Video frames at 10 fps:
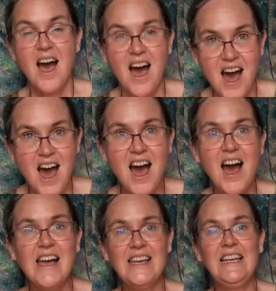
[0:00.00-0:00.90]

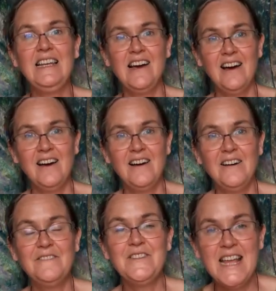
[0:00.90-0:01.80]
I
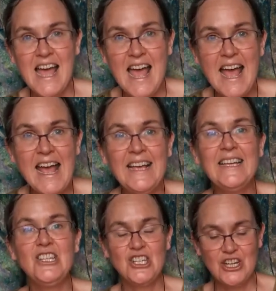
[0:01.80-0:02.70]
love
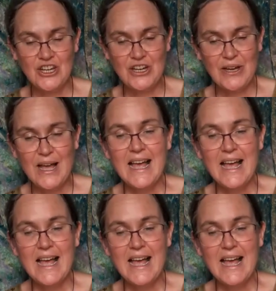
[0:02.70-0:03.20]
nature